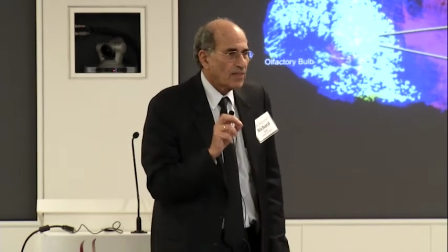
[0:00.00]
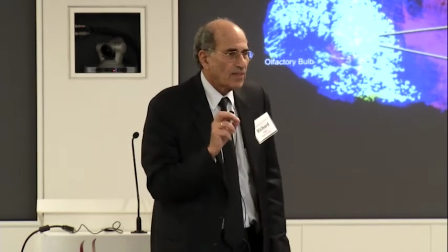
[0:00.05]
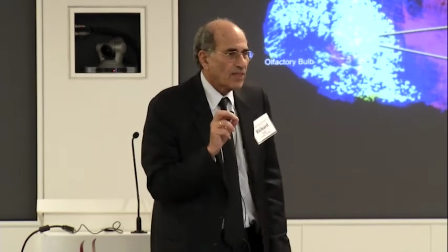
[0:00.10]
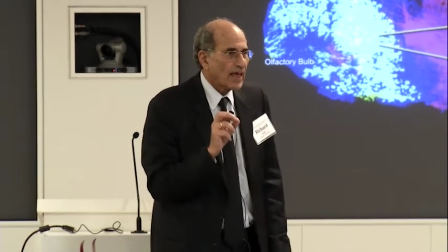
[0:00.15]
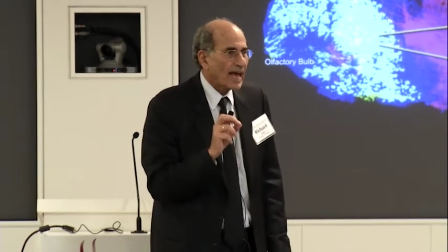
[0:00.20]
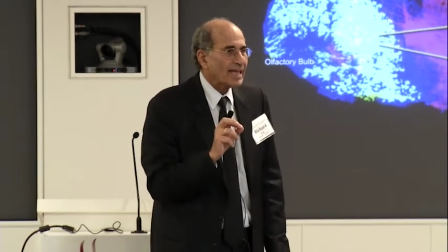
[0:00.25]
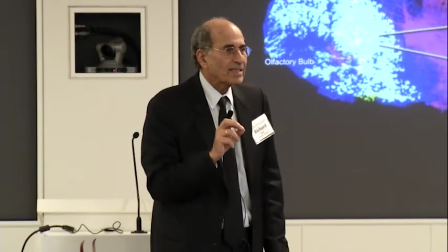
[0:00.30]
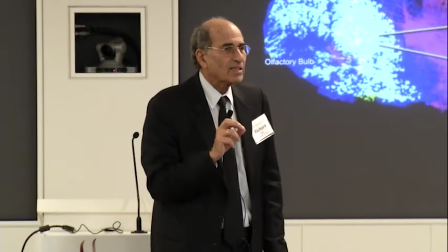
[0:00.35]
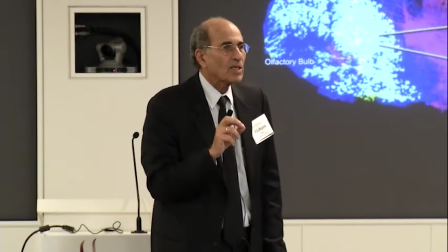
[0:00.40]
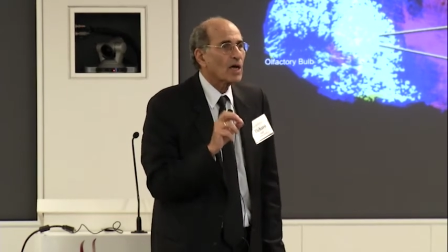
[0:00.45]

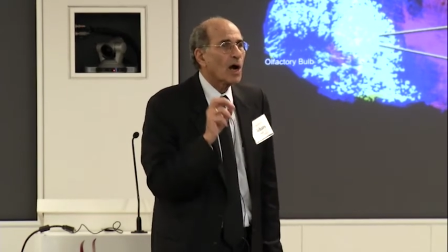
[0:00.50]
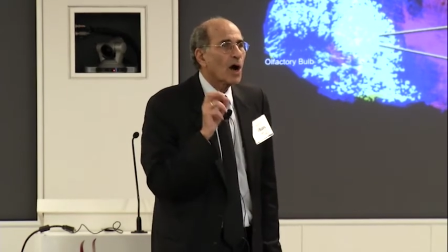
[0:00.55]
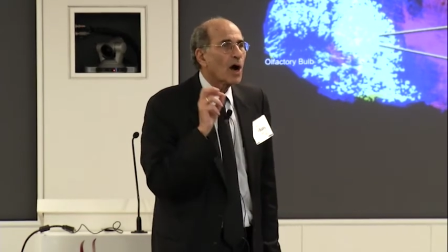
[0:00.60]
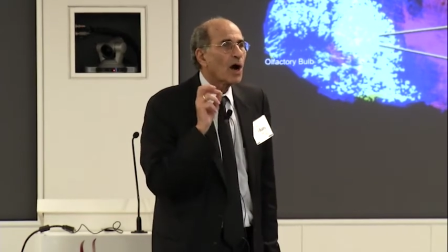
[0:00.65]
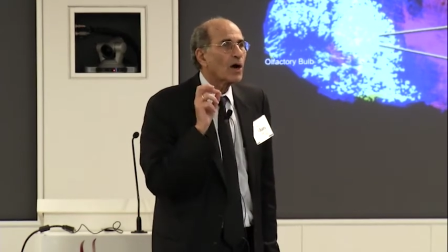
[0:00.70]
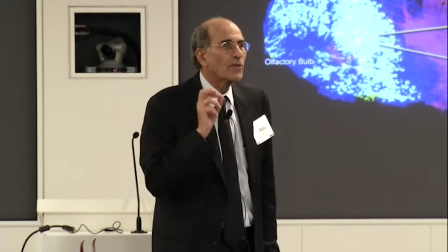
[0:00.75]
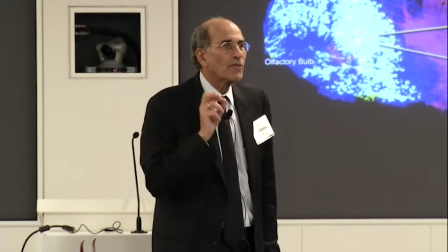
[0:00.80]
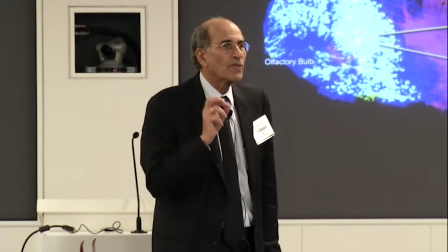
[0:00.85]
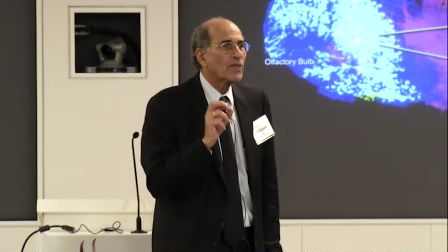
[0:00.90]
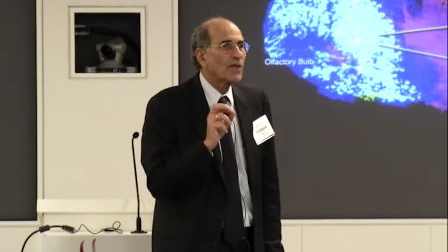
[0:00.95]
that
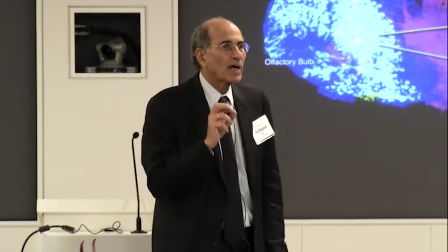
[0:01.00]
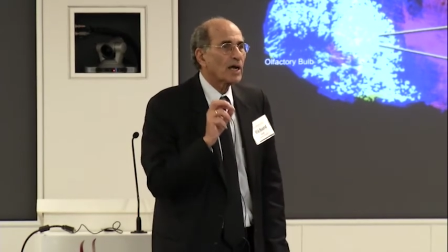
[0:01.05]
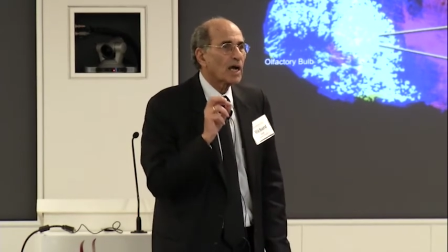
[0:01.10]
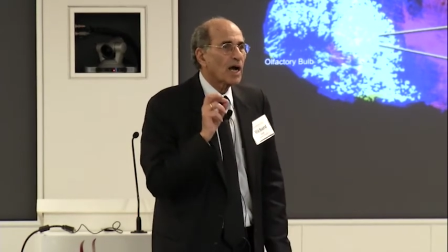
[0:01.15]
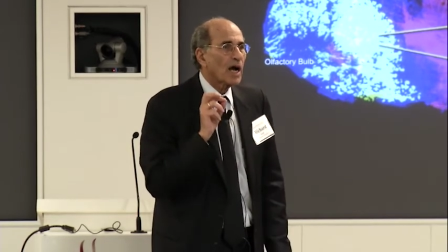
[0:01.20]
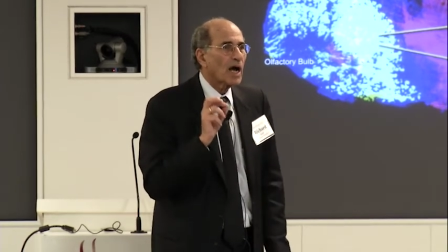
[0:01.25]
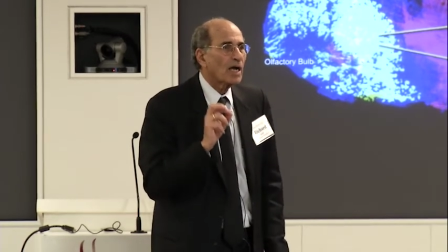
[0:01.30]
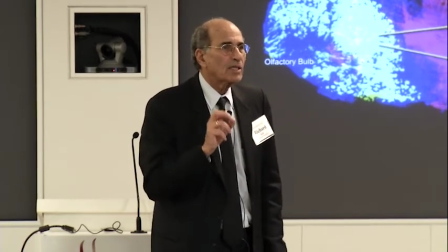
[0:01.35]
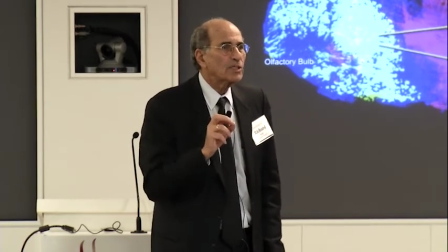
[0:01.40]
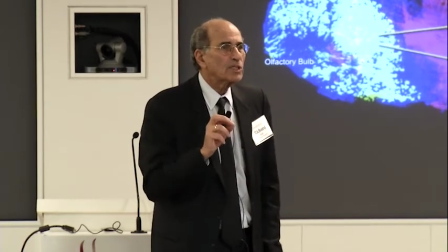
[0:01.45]
are the
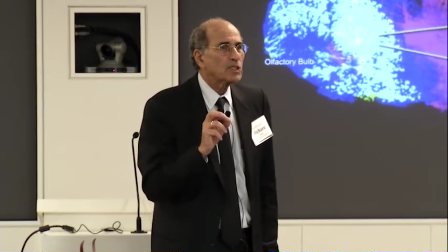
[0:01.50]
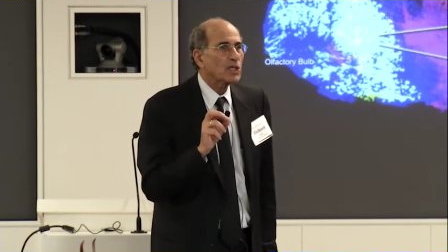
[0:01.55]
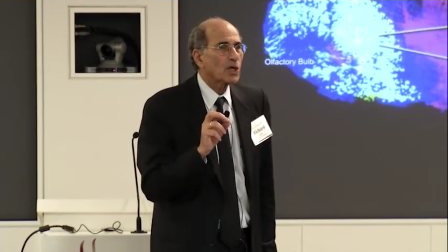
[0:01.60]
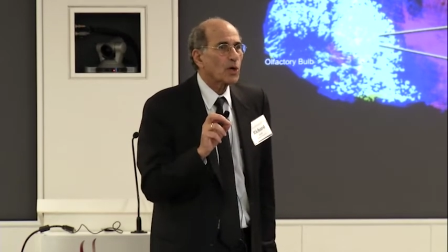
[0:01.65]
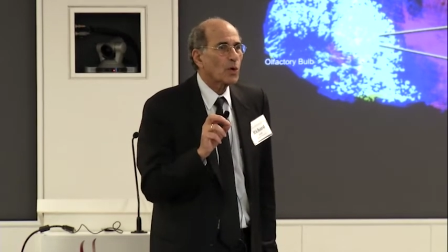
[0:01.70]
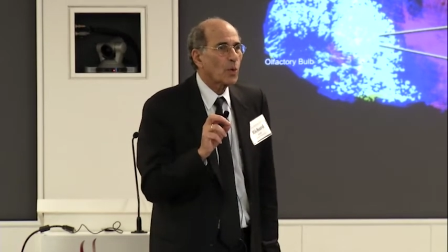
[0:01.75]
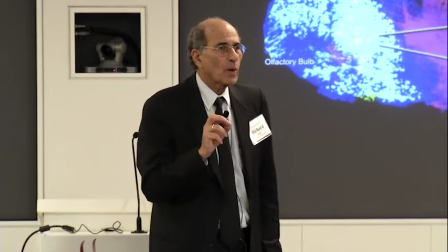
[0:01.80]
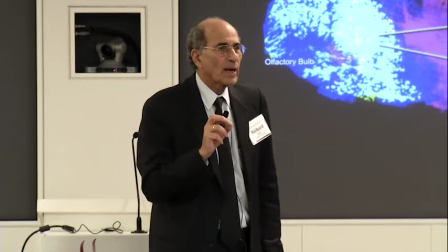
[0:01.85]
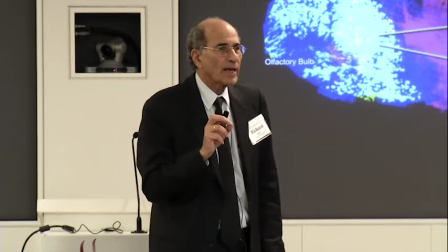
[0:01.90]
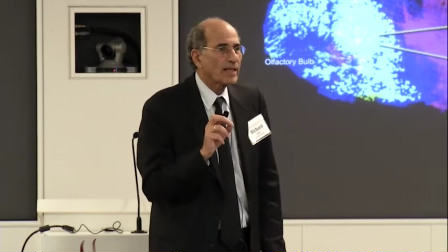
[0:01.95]

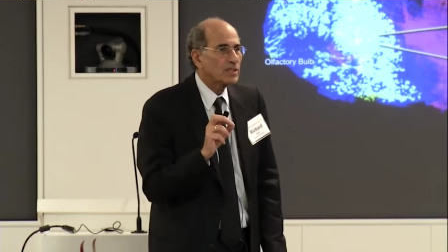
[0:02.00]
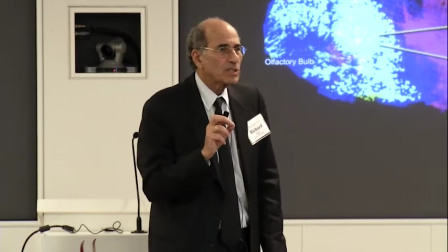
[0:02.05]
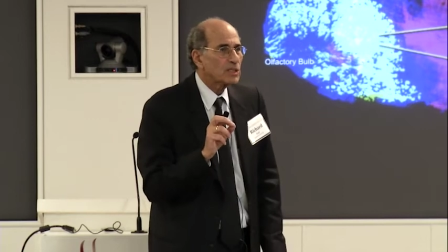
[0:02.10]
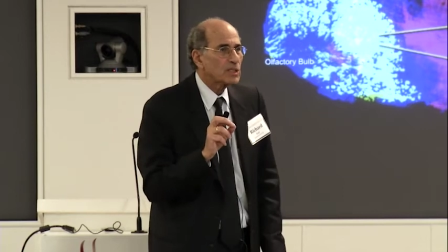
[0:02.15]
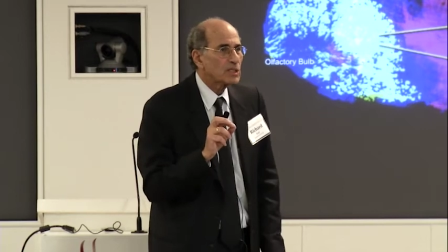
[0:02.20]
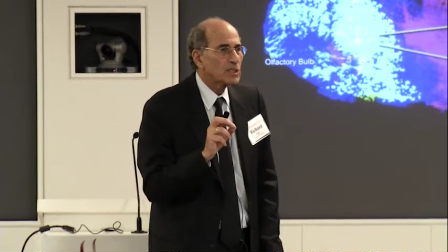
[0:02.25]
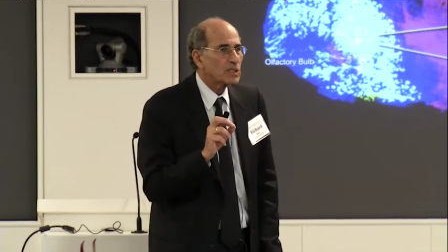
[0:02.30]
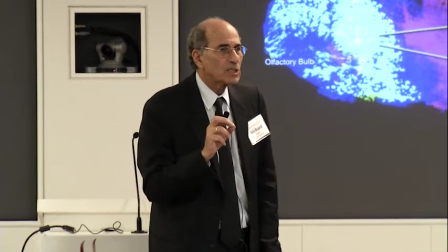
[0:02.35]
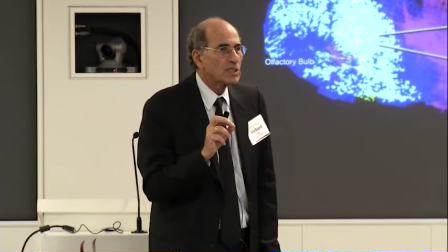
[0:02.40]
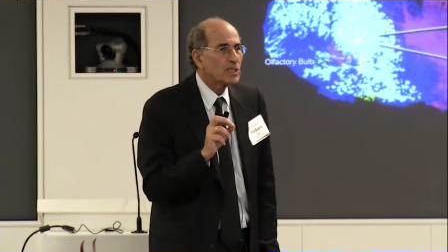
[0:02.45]

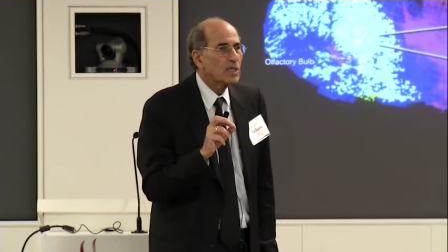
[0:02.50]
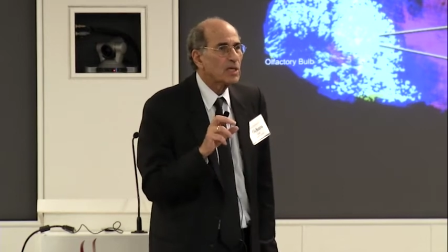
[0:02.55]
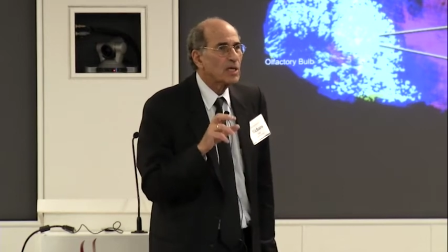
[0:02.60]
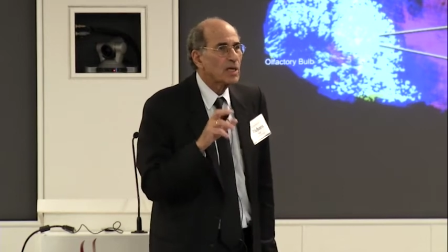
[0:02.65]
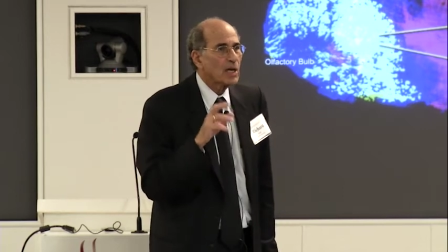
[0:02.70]
consequence